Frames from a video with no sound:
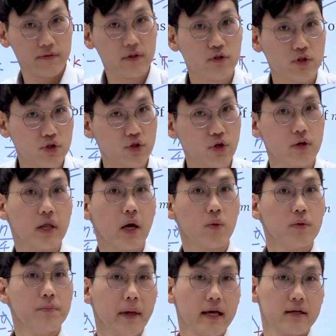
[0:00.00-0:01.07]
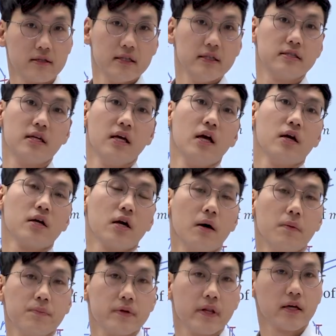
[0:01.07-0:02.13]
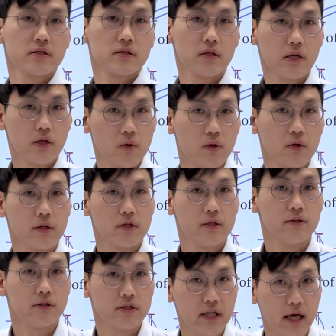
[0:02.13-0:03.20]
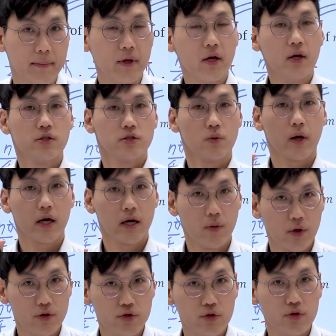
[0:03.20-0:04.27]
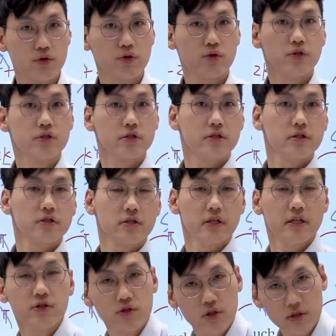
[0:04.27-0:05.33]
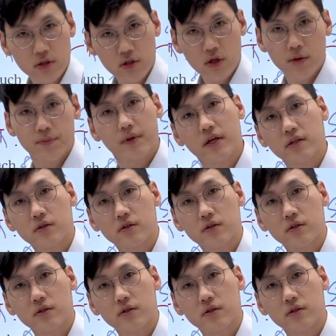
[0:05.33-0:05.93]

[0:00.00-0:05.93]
integer that will make this complex equality the same. So what I want you to do is, this is an interesting complex